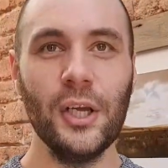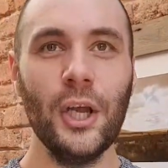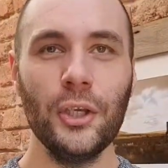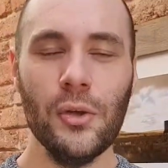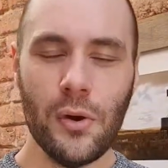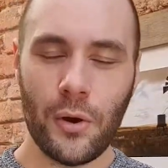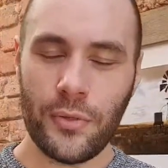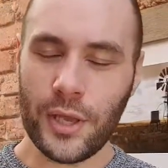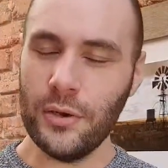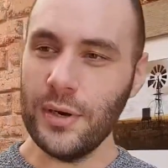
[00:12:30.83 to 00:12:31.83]
You know that
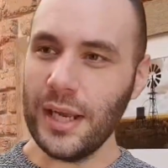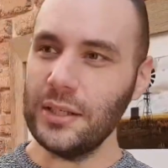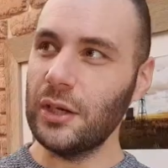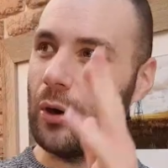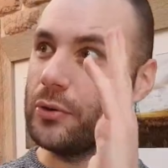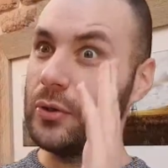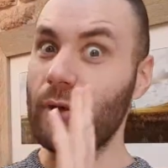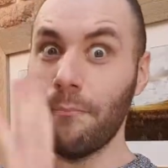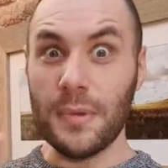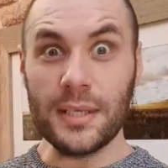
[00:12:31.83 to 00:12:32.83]
you need to go to the
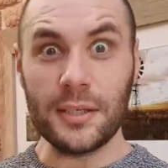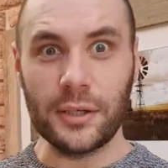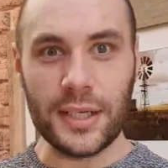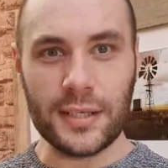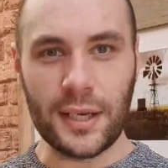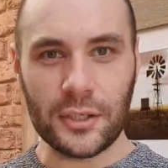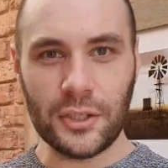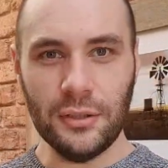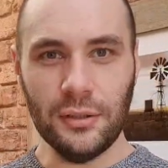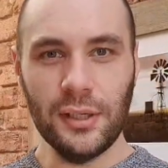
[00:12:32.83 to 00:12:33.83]
mystery
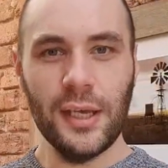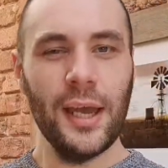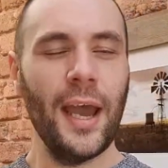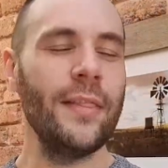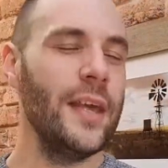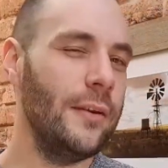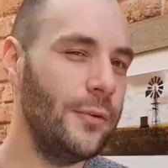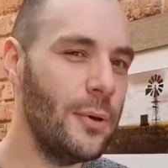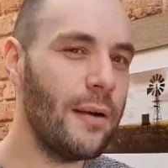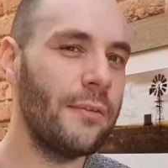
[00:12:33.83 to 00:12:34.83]
section, and then if
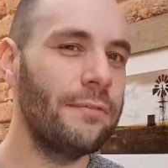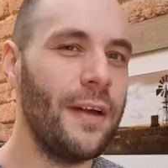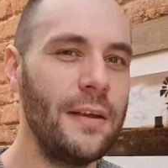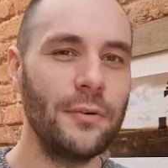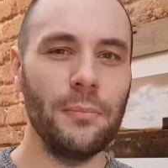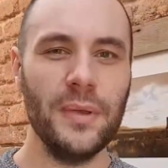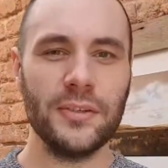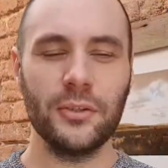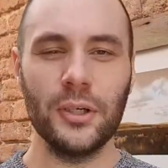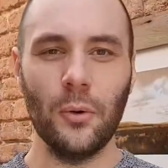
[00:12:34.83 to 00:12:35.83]
you have a favourite
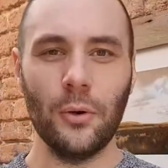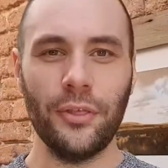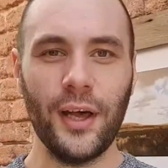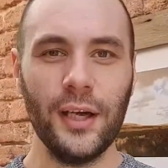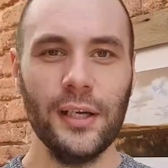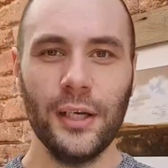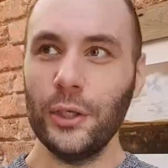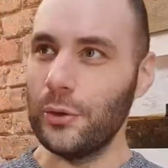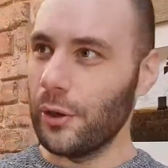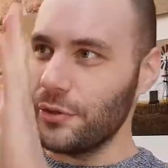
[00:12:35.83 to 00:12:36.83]
mystery author,
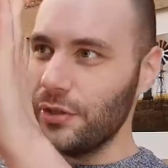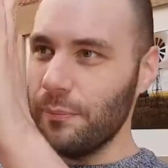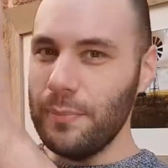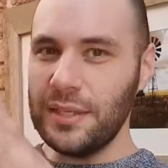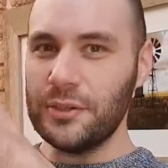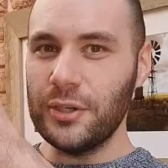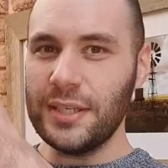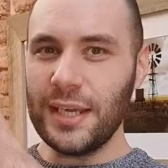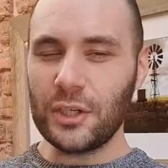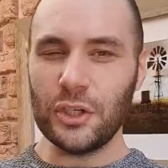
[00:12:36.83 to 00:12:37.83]
you go to the mystery
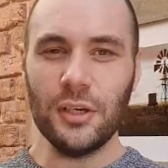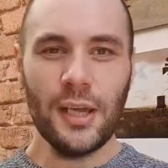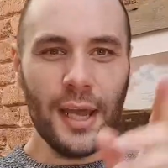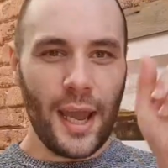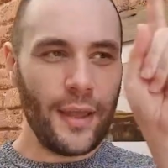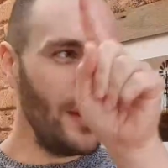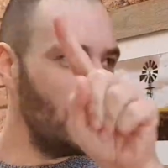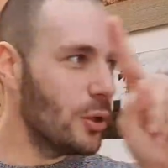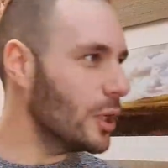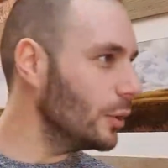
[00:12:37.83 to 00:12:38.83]
section, and then
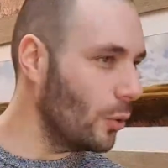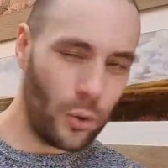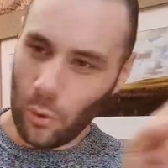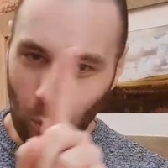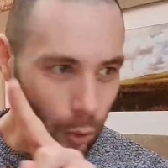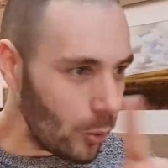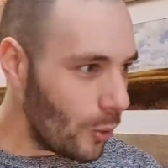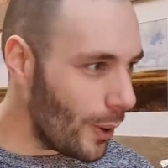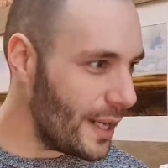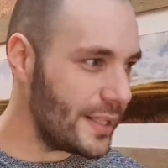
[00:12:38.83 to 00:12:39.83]
you can look all the
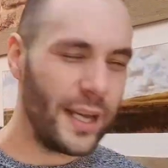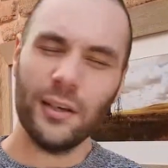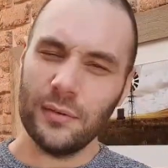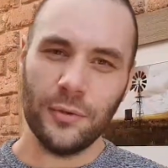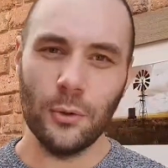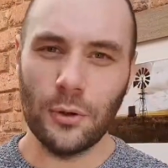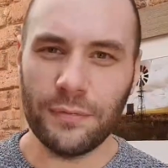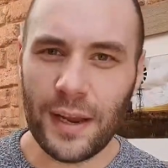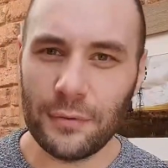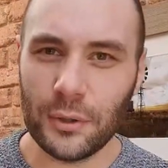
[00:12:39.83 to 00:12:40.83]
way down. If your
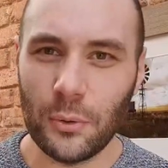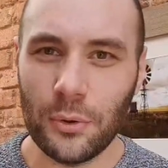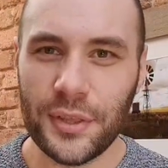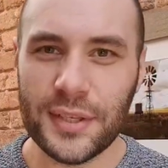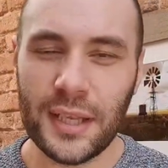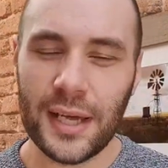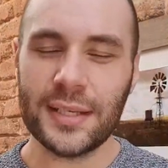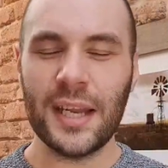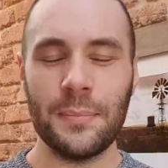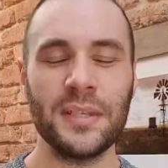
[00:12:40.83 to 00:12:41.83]
favourite author's last
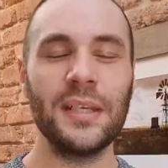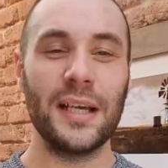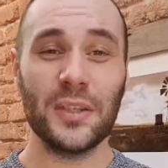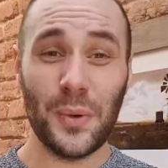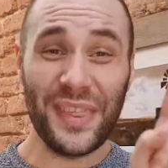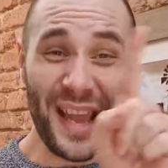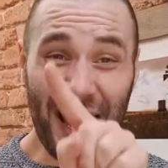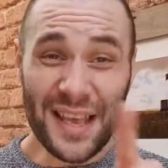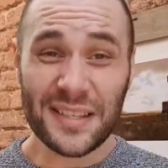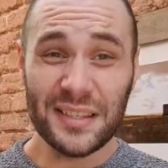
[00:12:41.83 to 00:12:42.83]
name starts with
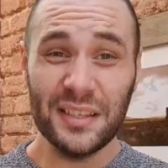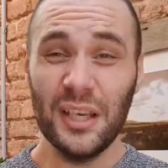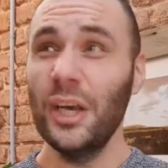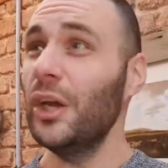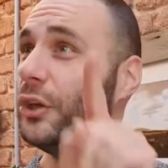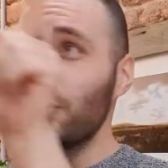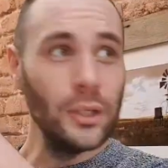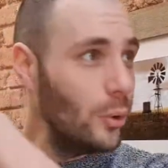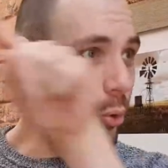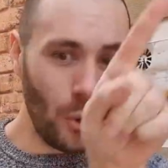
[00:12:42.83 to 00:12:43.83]
S, you can
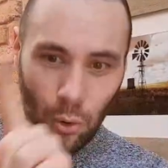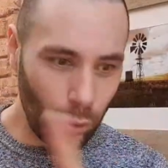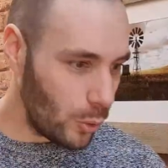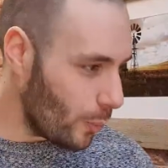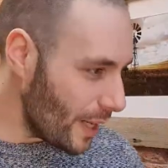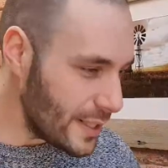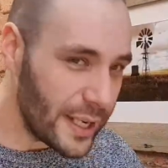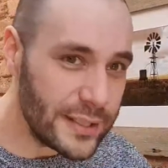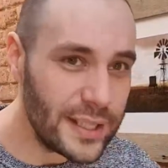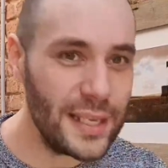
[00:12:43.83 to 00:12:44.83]
look all the way down
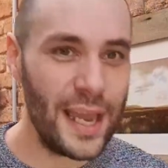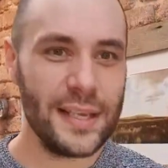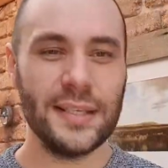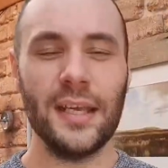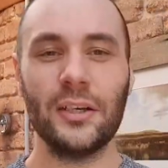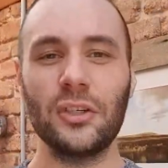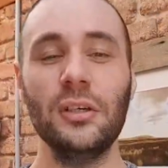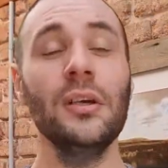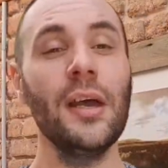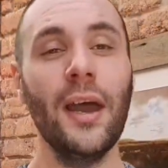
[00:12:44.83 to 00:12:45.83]
to the S section
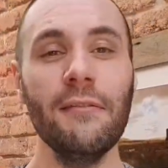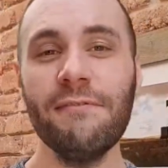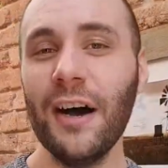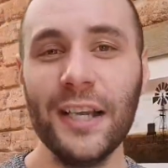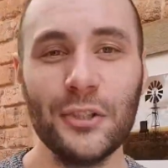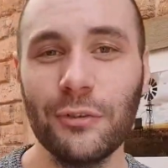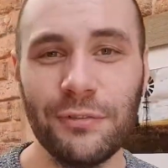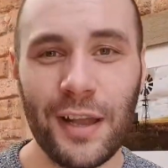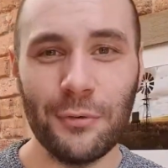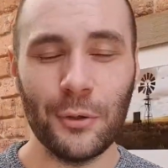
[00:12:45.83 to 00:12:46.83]
and find your
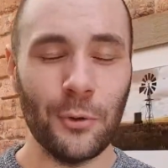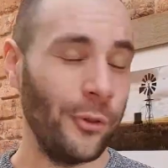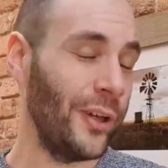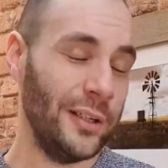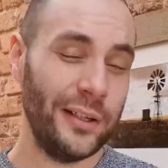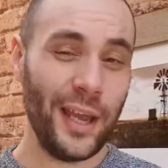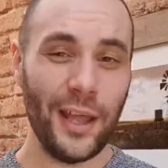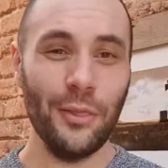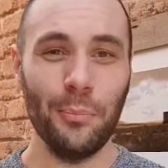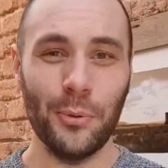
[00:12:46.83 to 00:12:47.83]
favourite author
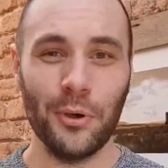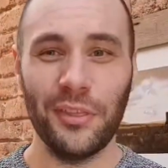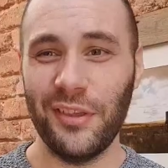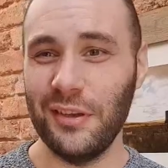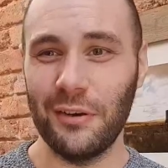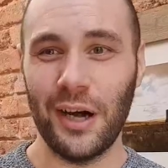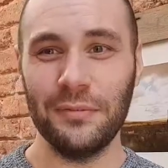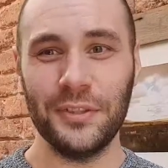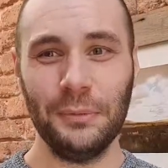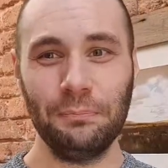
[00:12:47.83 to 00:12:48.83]
and the book that you're after.